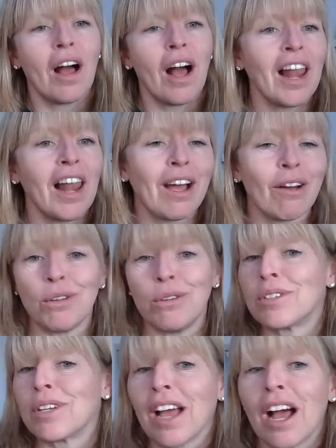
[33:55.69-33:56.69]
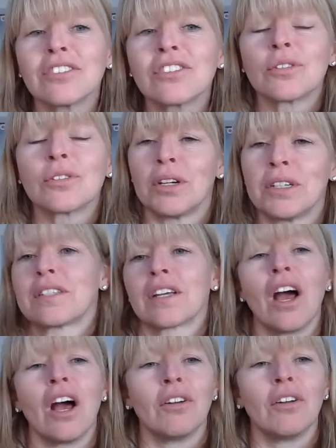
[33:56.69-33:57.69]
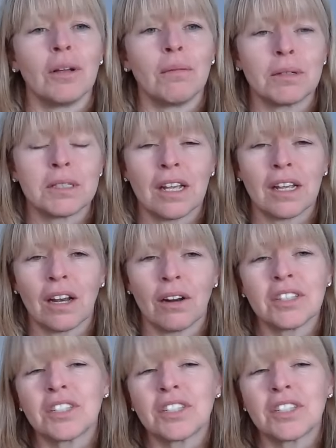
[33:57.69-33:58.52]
allow you to customize the kernel in particular.